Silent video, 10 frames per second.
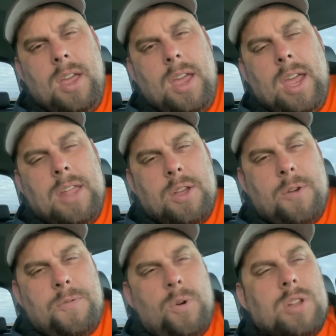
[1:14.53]
and
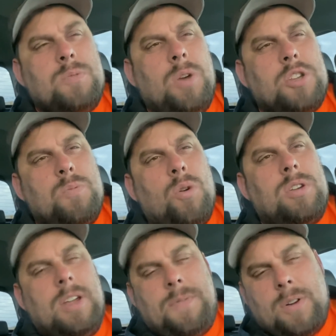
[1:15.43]
therefore it's much more
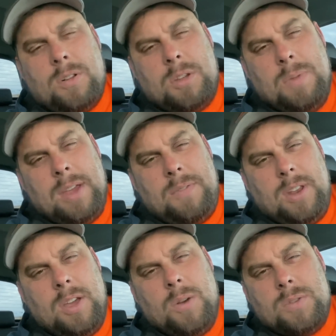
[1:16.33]
difficult to make
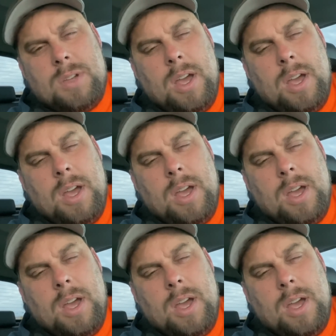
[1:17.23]
videos.